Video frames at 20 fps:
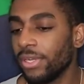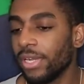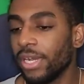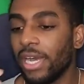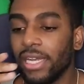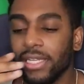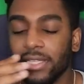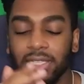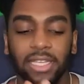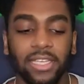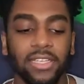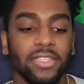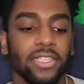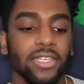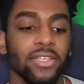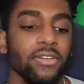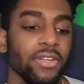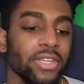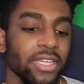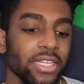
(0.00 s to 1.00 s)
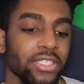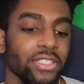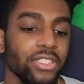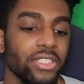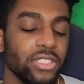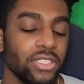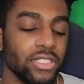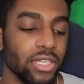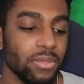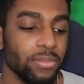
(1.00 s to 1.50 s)
I think there
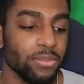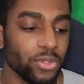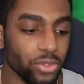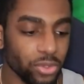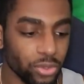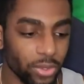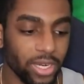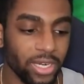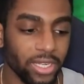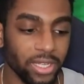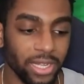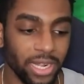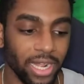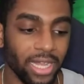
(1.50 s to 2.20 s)
is some credit.